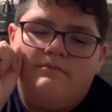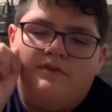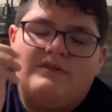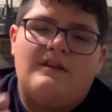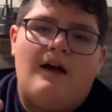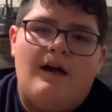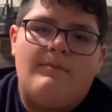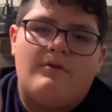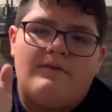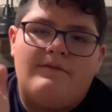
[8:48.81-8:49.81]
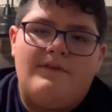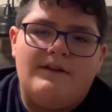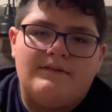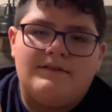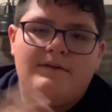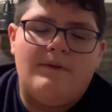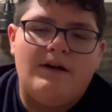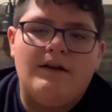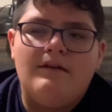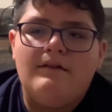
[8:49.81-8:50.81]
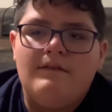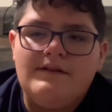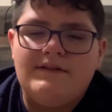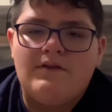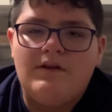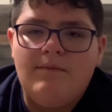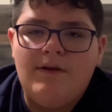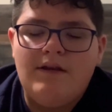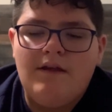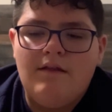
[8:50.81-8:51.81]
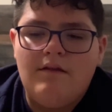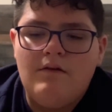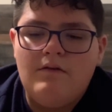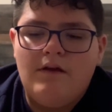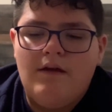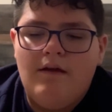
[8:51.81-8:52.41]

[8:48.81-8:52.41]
stop or fix a manga that's already been yellowed,